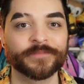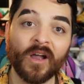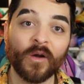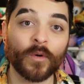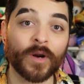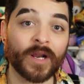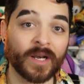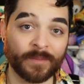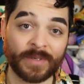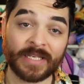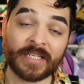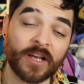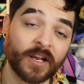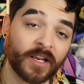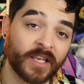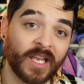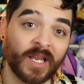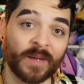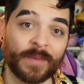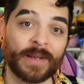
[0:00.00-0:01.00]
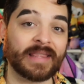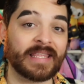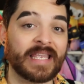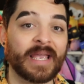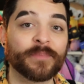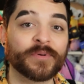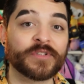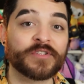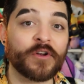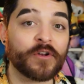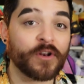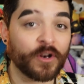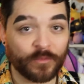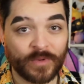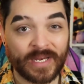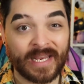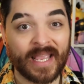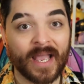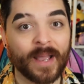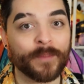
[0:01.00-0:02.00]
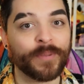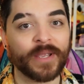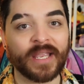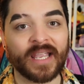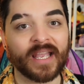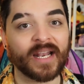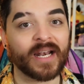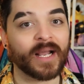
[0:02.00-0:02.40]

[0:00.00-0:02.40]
We're going to be talking about the episode and recapping it.